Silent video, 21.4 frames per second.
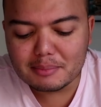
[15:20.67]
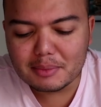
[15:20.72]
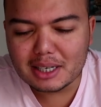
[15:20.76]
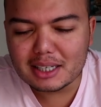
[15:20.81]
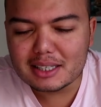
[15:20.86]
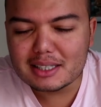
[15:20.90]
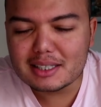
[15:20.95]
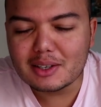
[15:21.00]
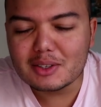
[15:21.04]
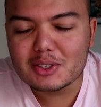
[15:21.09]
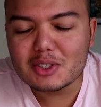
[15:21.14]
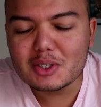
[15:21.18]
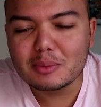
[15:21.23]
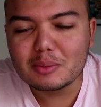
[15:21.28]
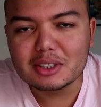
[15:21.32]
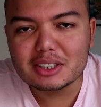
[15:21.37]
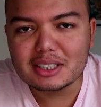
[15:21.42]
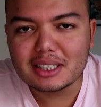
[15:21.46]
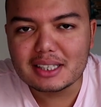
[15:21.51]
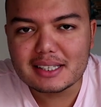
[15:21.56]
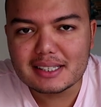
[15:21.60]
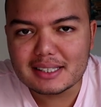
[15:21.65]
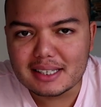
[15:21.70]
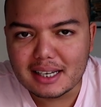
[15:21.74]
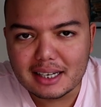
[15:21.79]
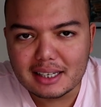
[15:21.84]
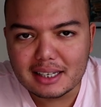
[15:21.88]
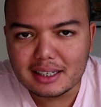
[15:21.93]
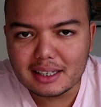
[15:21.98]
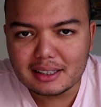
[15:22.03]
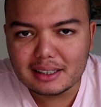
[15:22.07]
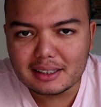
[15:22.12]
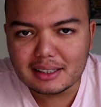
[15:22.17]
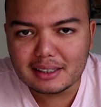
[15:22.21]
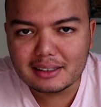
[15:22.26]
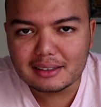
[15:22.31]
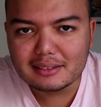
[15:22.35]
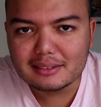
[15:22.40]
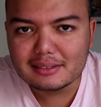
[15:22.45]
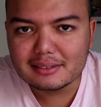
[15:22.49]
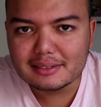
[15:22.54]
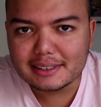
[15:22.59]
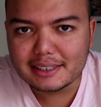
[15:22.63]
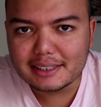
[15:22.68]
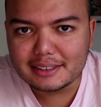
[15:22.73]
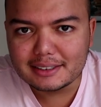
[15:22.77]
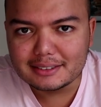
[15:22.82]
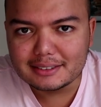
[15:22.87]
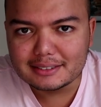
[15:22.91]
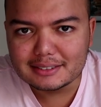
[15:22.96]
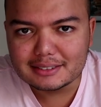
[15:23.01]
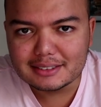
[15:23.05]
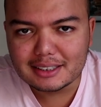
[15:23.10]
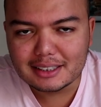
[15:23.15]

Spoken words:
but it sounds so much like cyanide, and yeah,